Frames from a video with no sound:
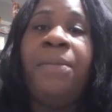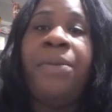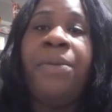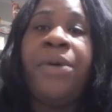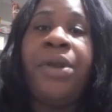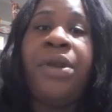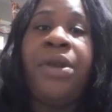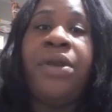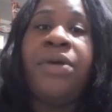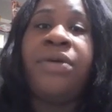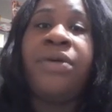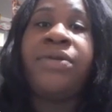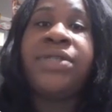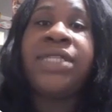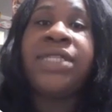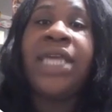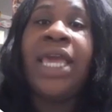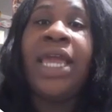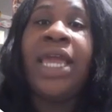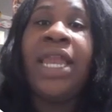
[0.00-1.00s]

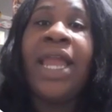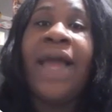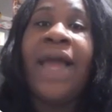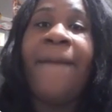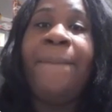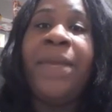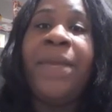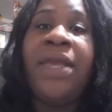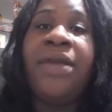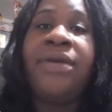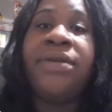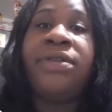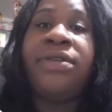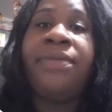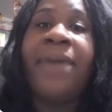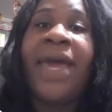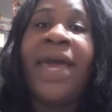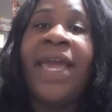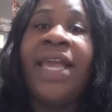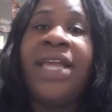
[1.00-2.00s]
produced, cannot be
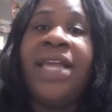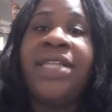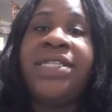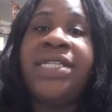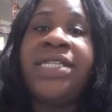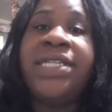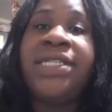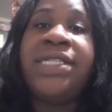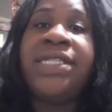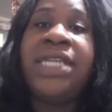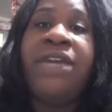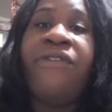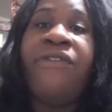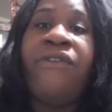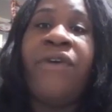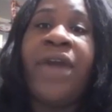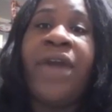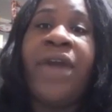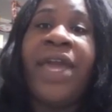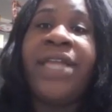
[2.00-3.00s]
used by ETC
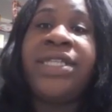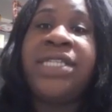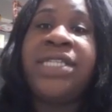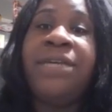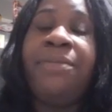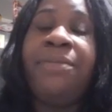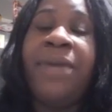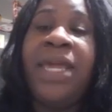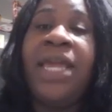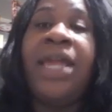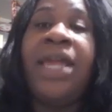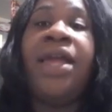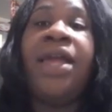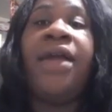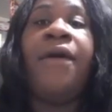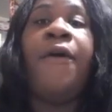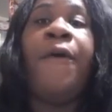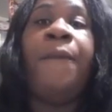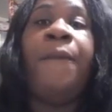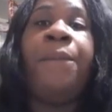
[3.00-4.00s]
for ATP
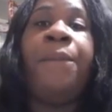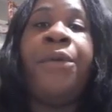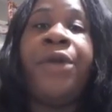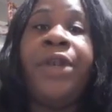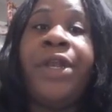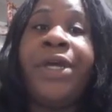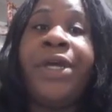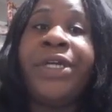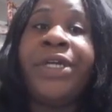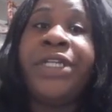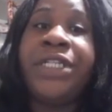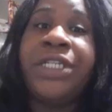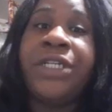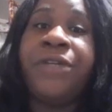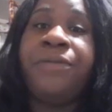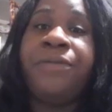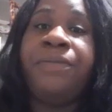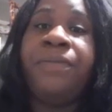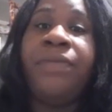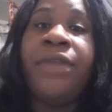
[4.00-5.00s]

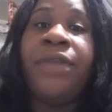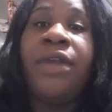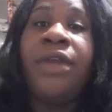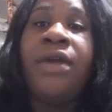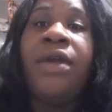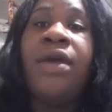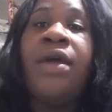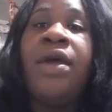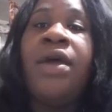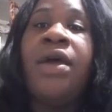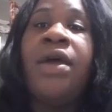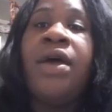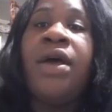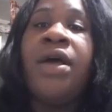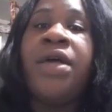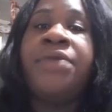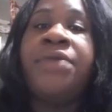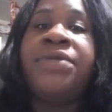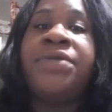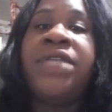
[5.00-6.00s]
production.
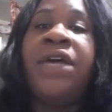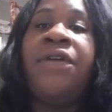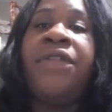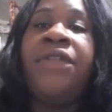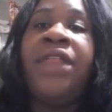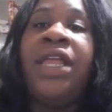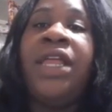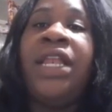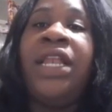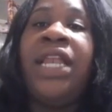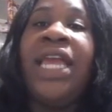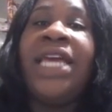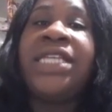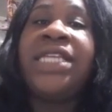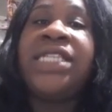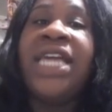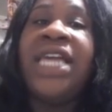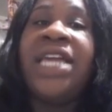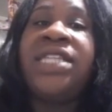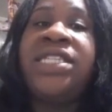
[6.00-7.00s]
So the
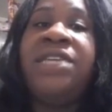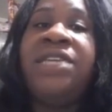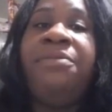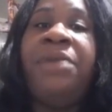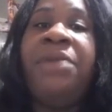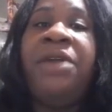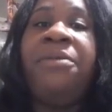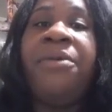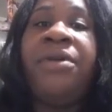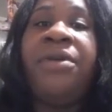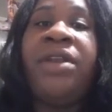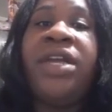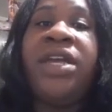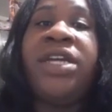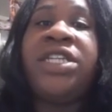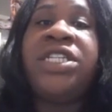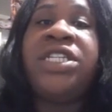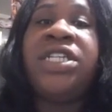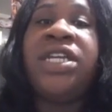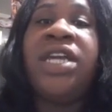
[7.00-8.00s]
less ATP
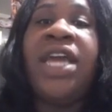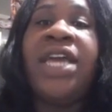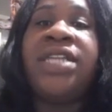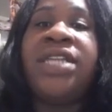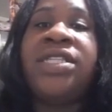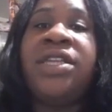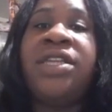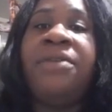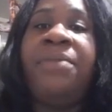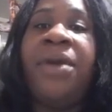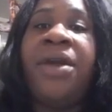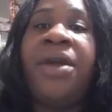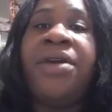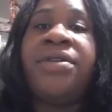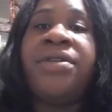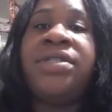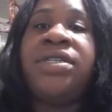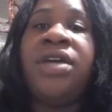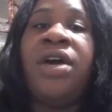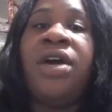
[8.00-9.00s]
production as
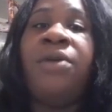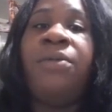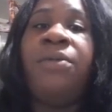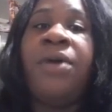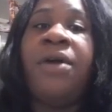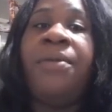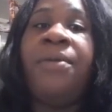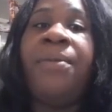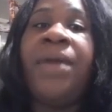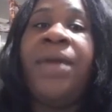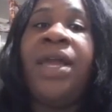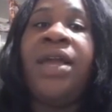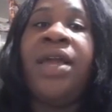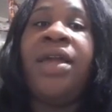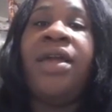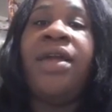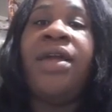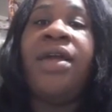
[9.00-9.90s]
compared to aerobic